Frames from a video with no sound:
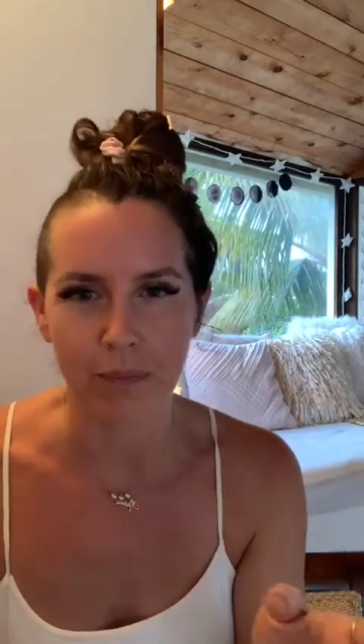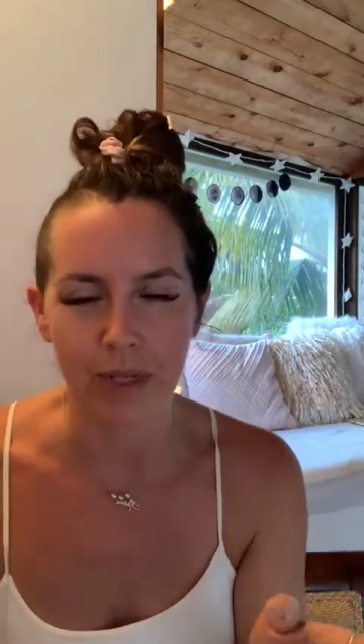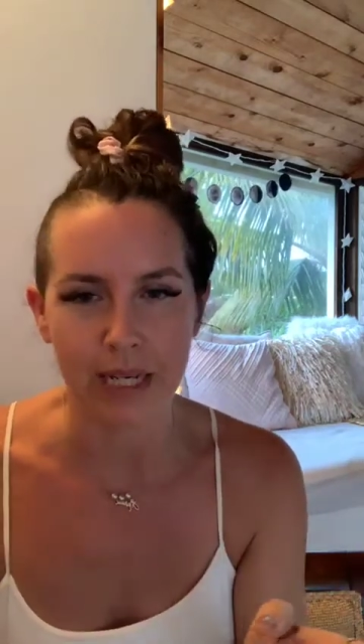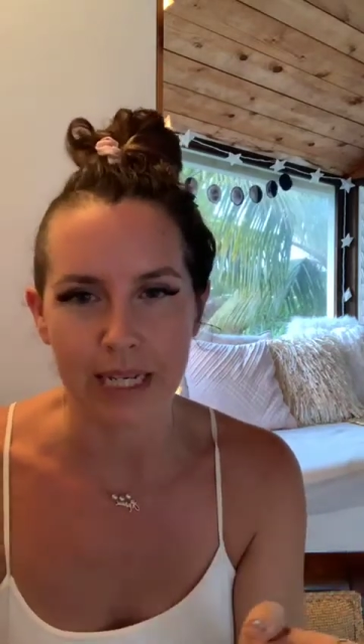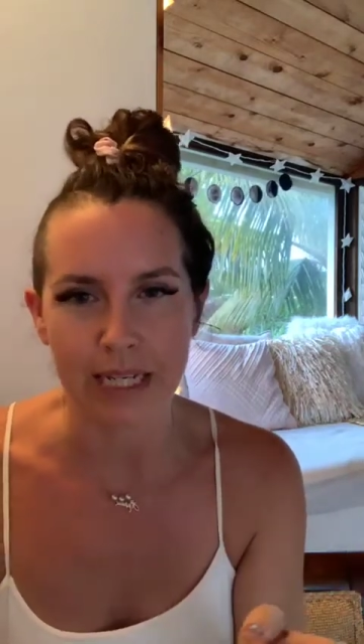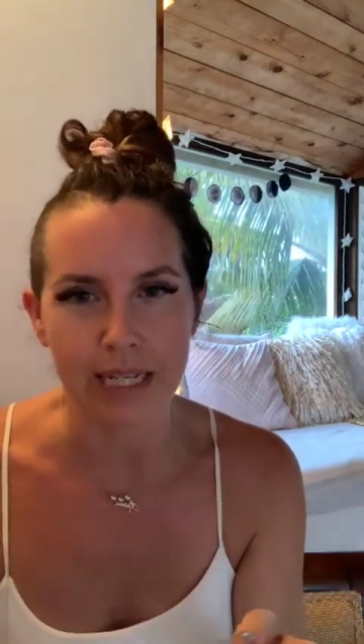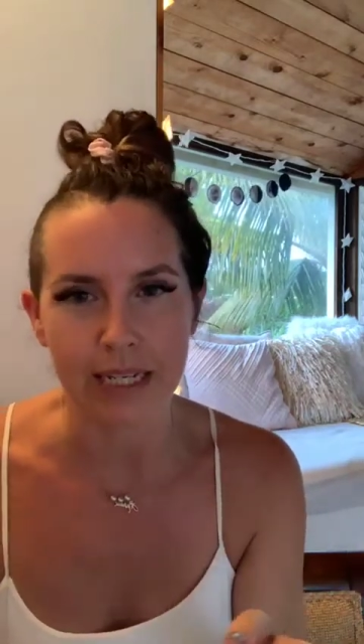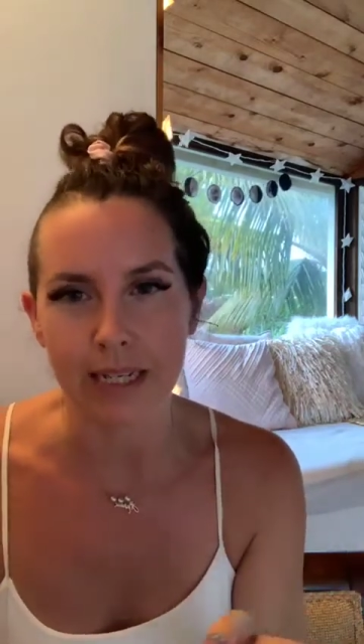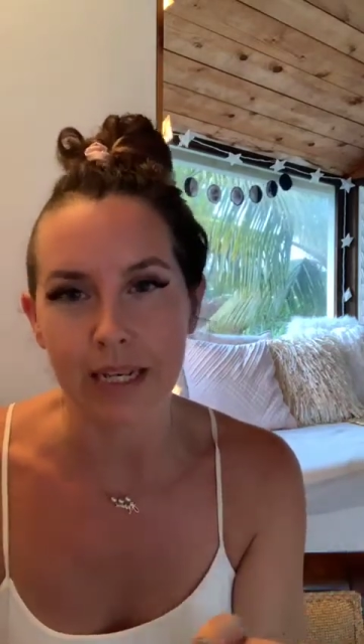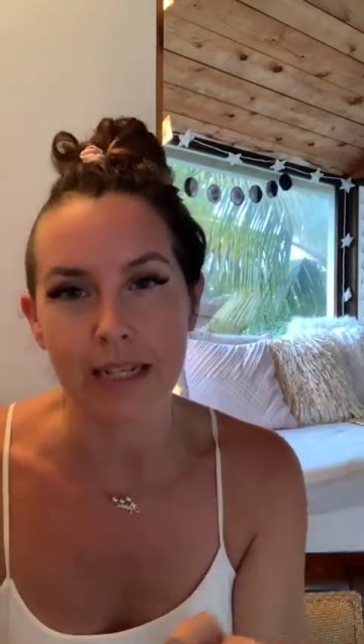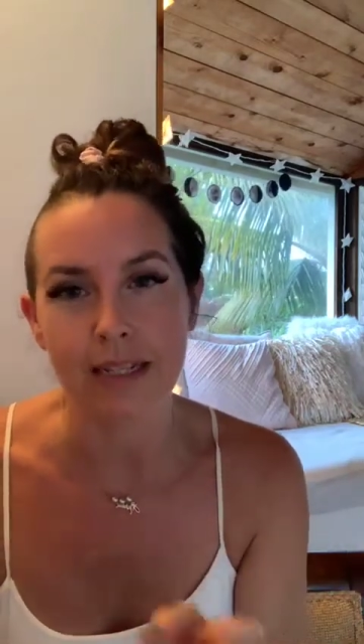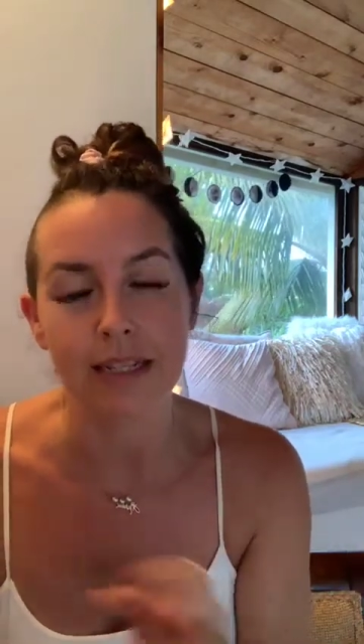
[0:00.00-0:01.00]
being
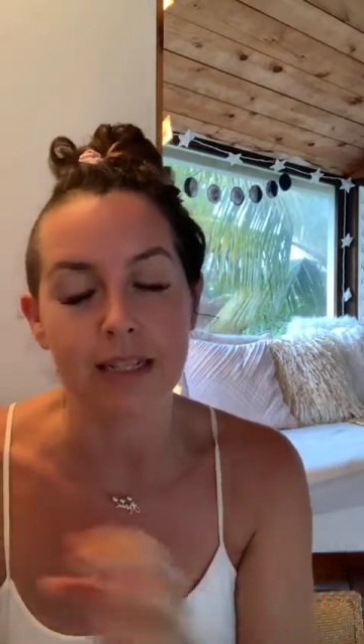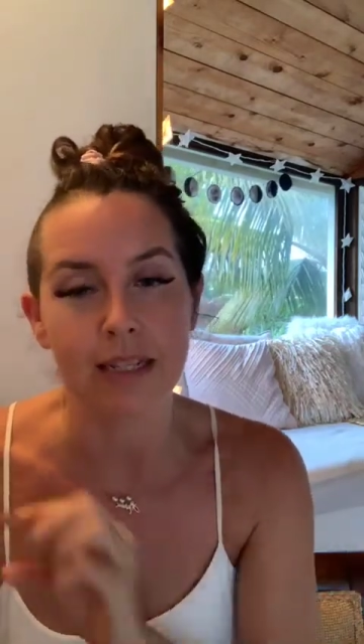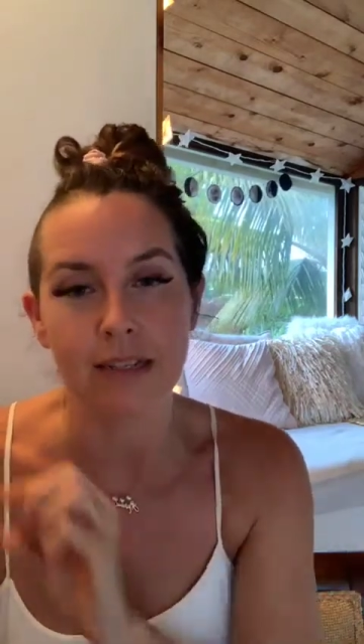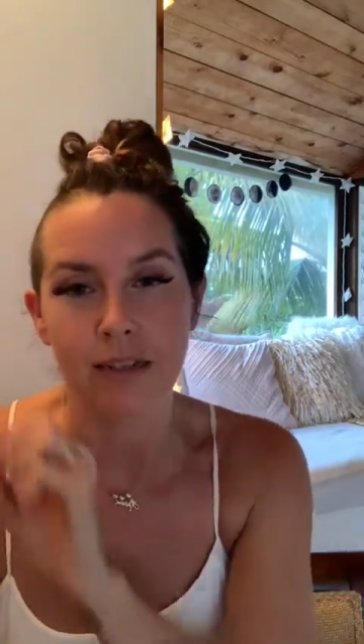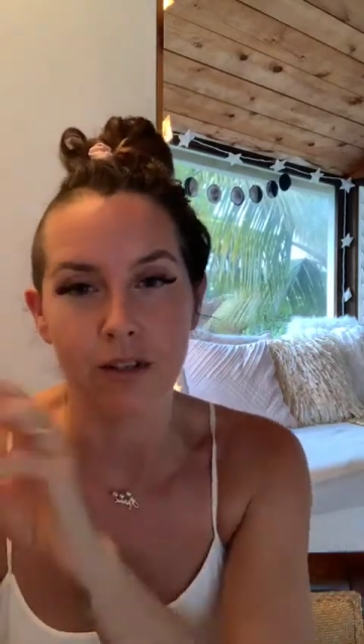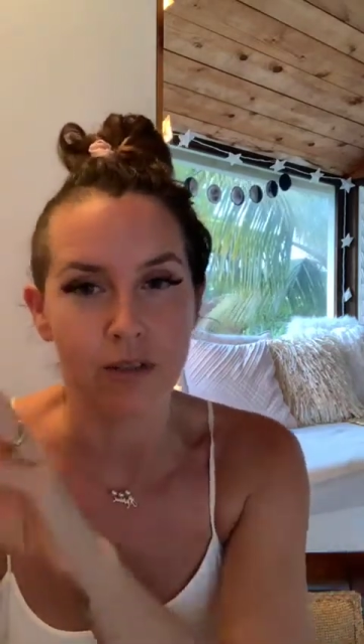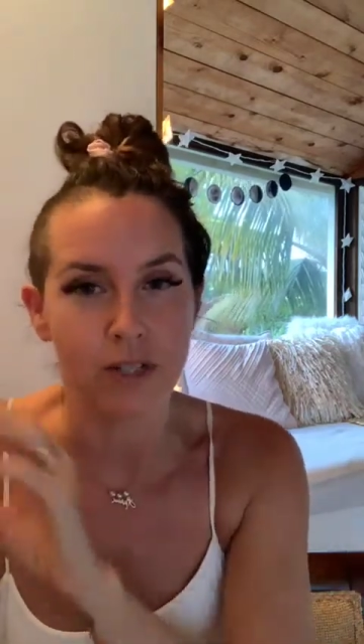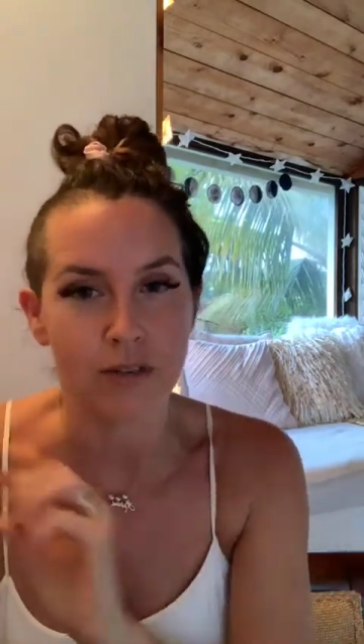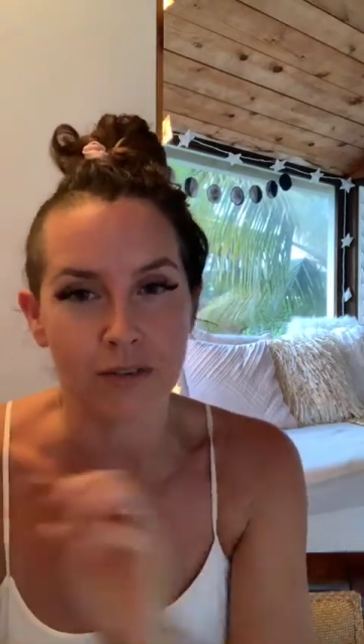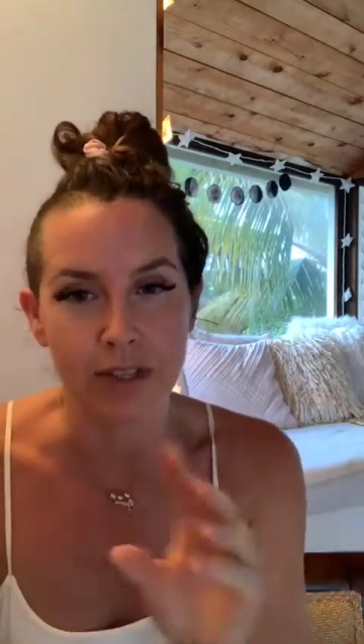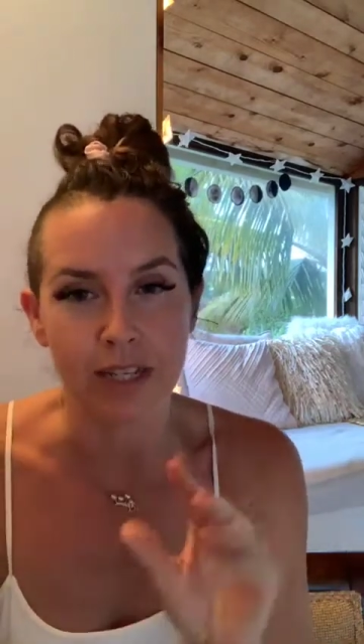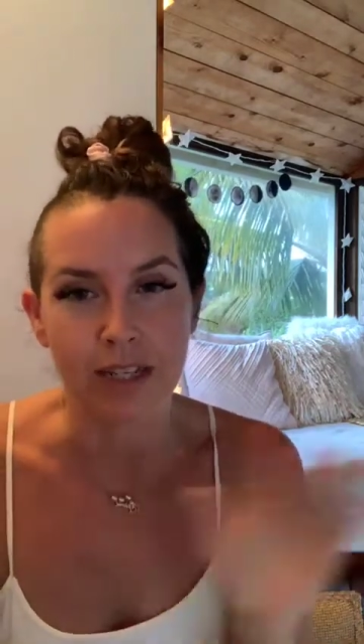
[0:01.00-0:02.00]
in like
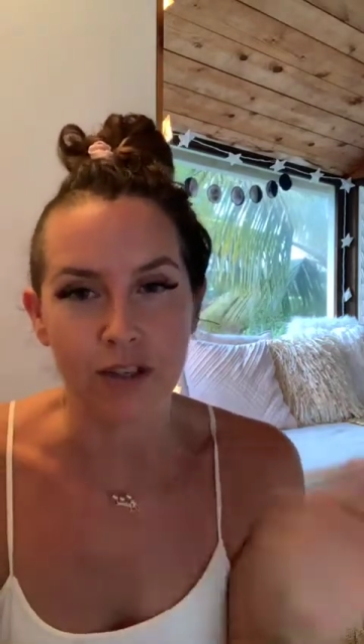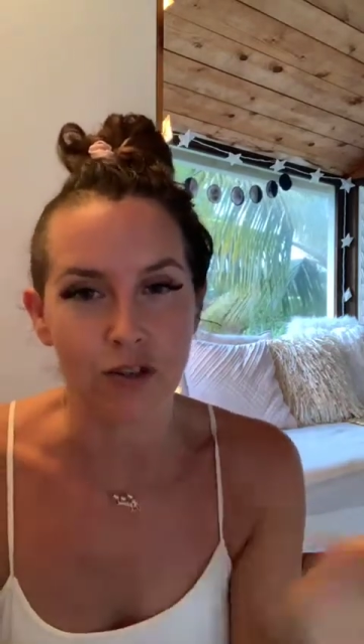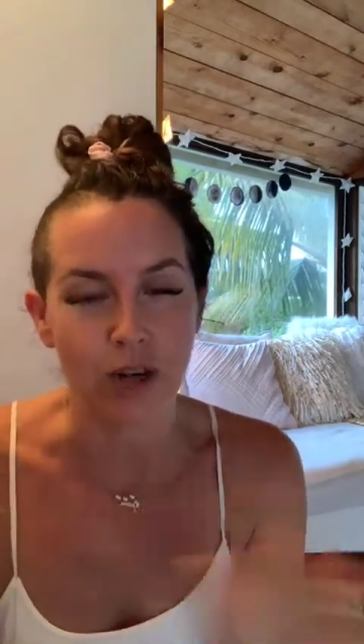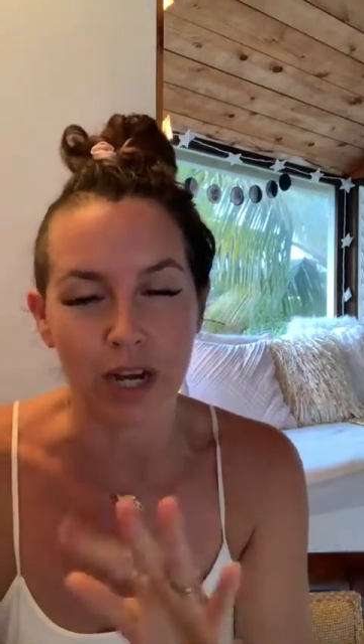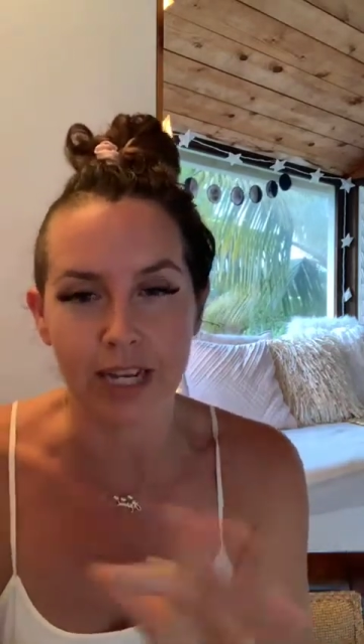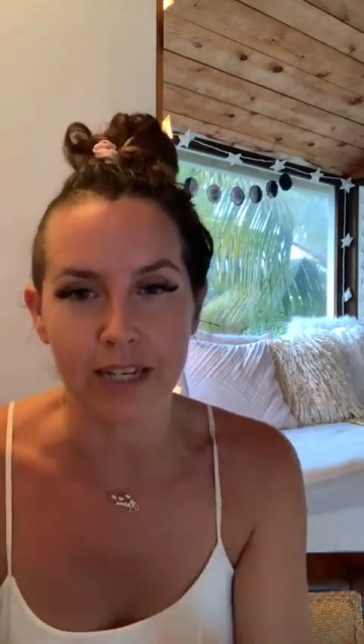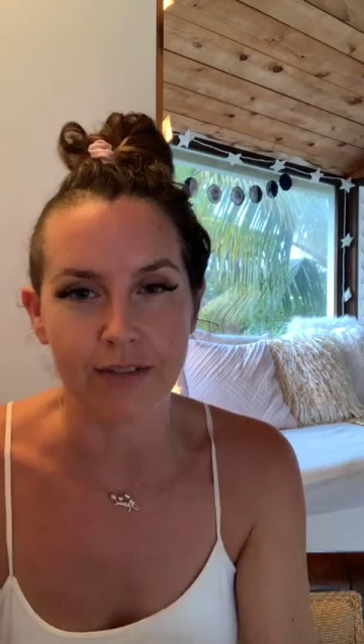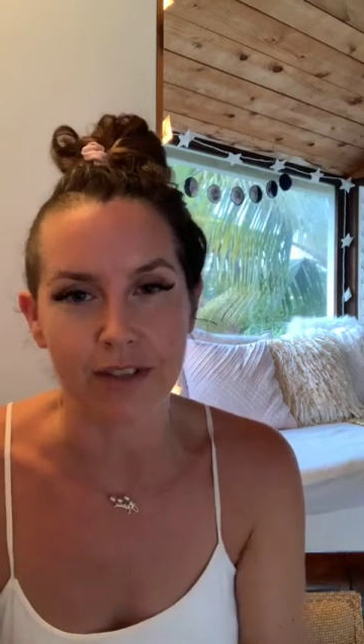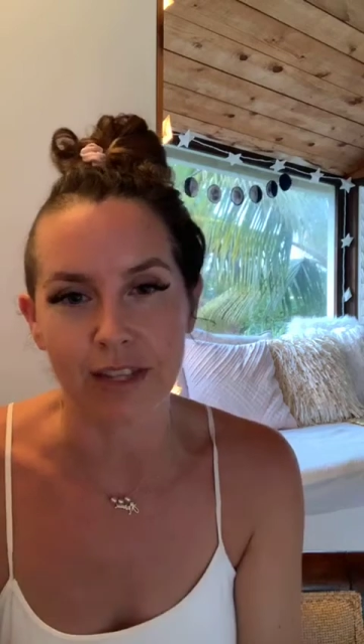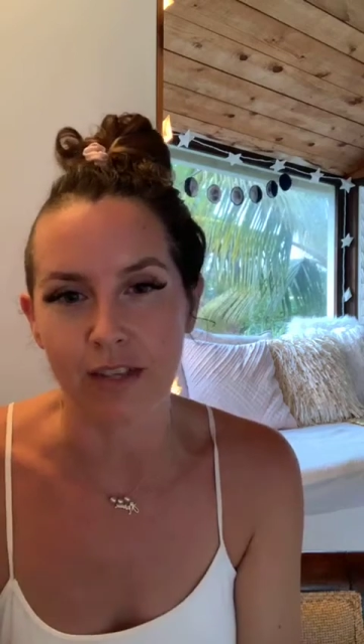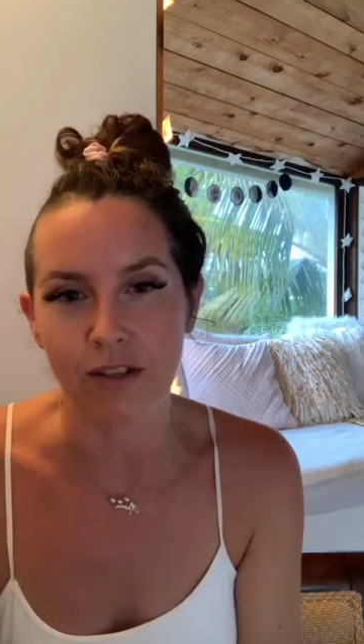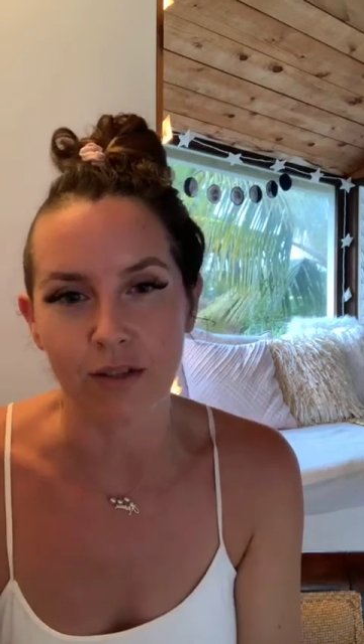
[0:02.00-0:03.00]
different things, trying
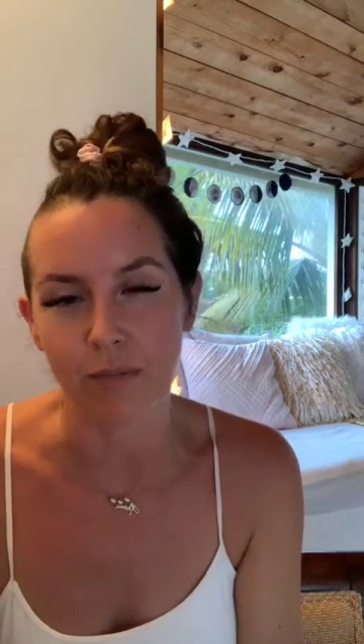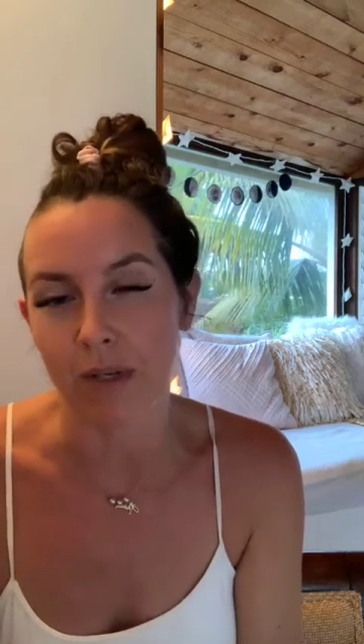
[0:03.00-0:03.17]
different things,